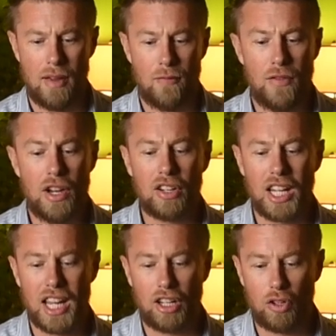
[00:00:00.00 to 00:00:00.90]
Fear
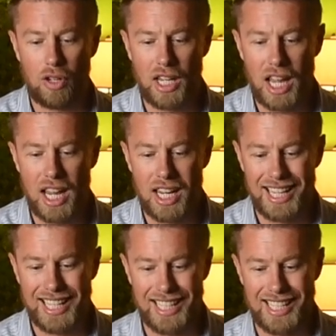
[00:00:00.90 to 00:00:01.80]
can create
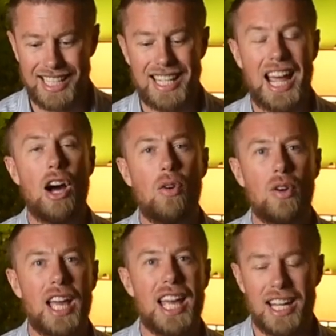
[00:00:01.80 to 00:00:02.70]
doubt
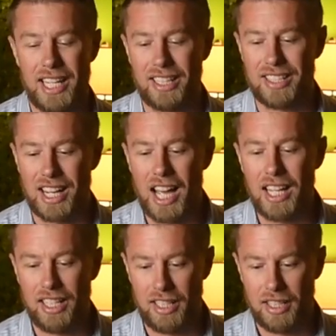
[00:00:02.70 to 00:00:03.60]
and
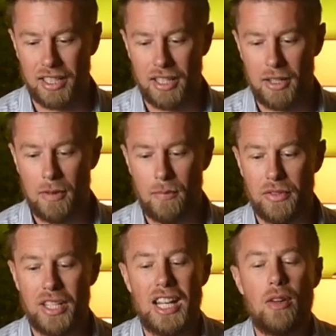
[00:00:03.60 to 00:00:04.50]
anxiety.
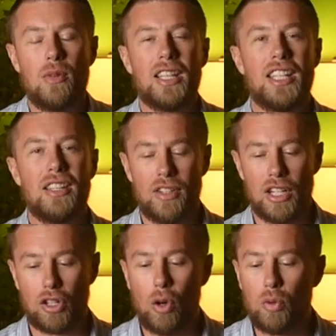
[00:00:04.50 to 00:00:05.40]
Today we live in
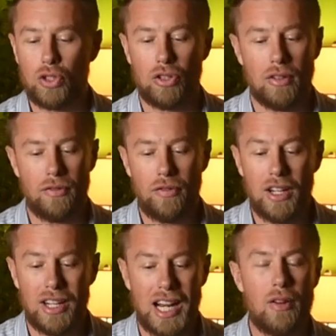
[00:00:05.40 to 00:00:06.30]
a culture of
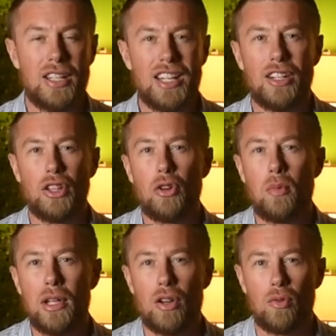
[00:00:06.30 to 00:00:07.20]
fear, and I did a little
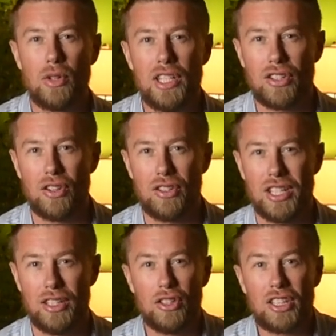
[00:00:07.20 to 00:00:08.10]
bit of research
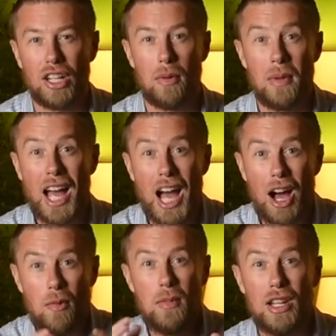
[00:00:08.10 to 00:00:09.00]
and looked up
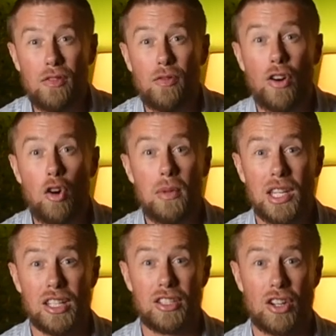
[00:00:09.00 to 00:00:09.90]
how many
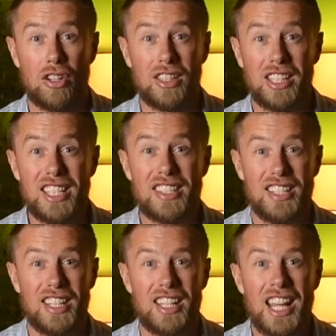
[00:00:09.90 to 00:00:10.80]
phobias are
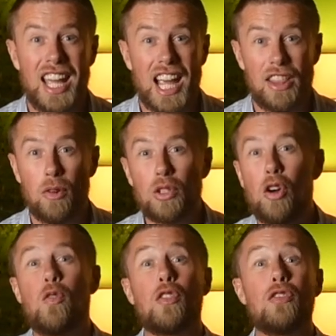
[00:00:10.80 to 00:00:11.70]
listed, and there was
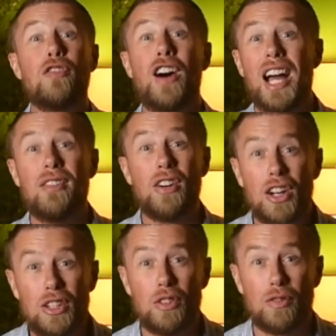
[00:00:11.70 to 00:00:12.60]
over
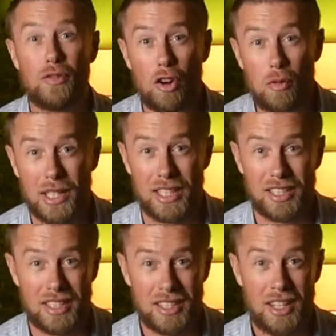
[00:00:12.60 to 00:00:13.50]
500
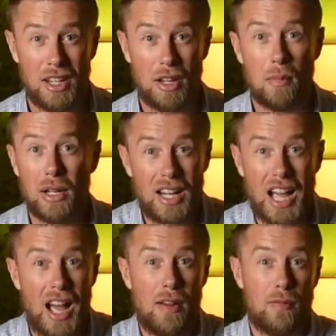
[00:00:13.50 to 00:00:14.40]
phobias. But
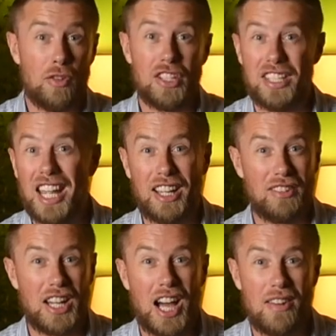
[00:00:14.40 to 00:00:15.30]
for the sake of
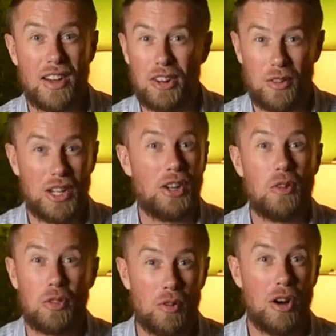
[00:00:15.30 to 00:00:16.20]
time, I don't want to go
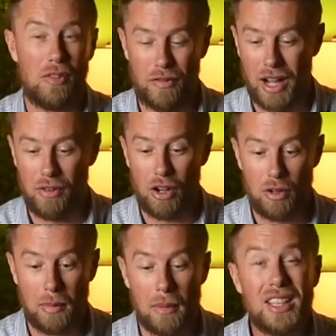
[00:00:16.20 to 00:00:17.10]
through all
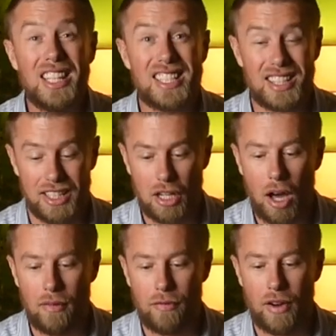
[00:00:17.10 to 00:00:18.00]
500, but I'm going to list the
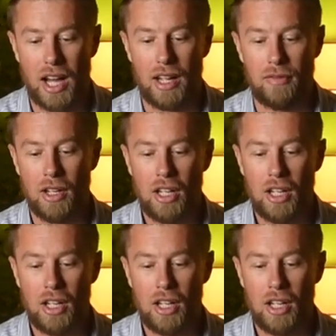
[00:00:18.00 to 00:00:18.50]
top five.